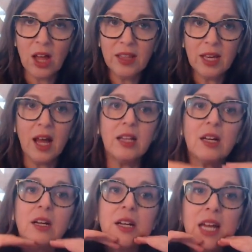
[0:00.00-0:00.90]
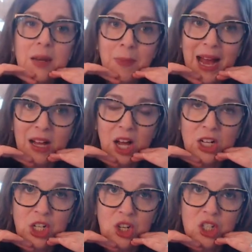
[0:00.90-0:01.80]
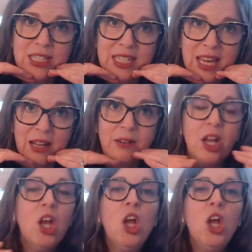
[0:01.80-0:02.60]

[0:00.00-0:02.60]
on the color and back onto your skin.